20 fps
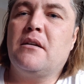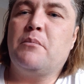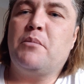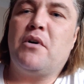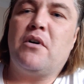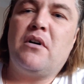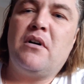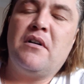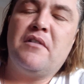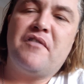
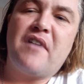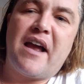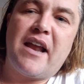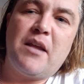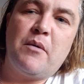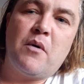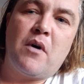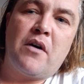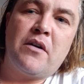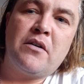But for
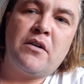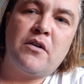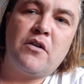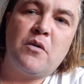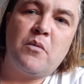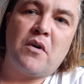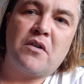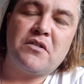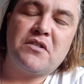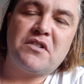anyone who
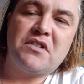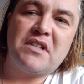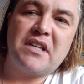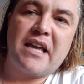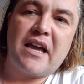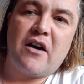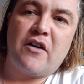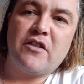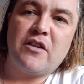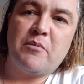wants to
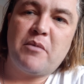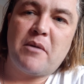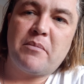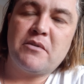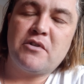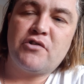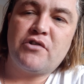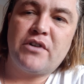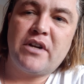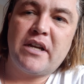get on the Bob
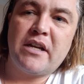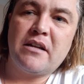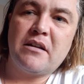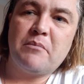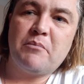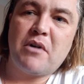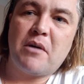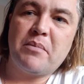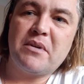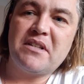and Train,
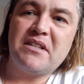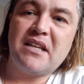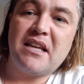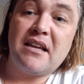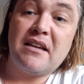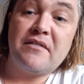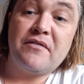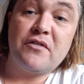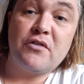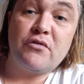Bob and
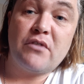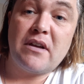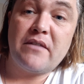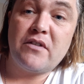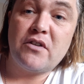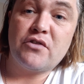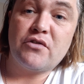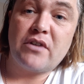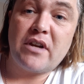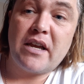Dave
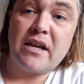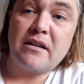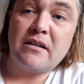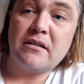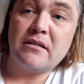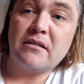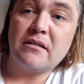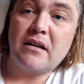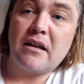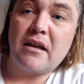gravy train,
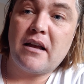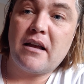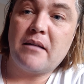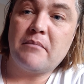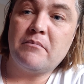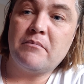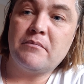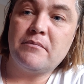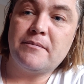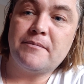
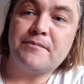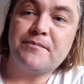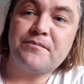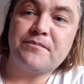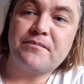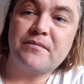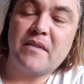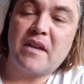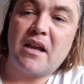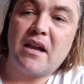um,
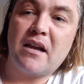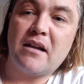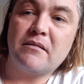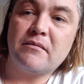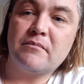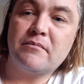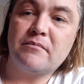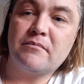yeah,